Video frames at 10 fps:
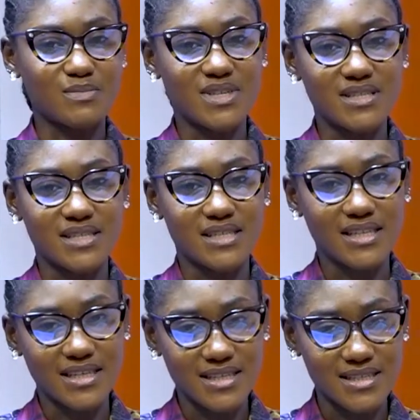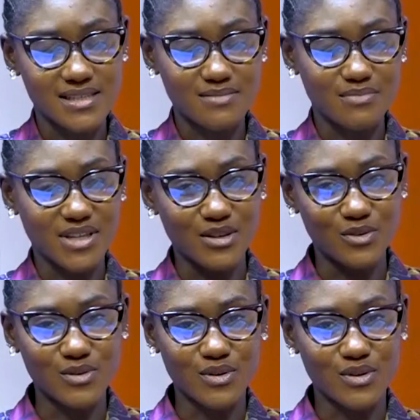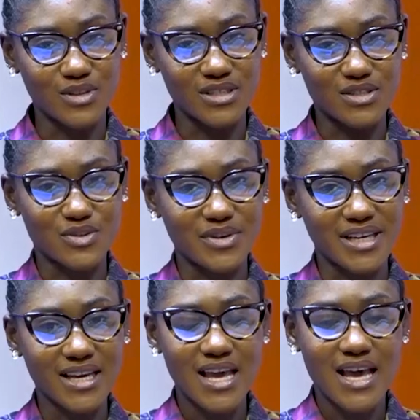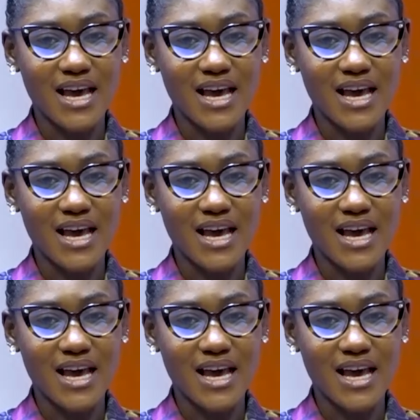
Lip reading: please see the links below on the screen.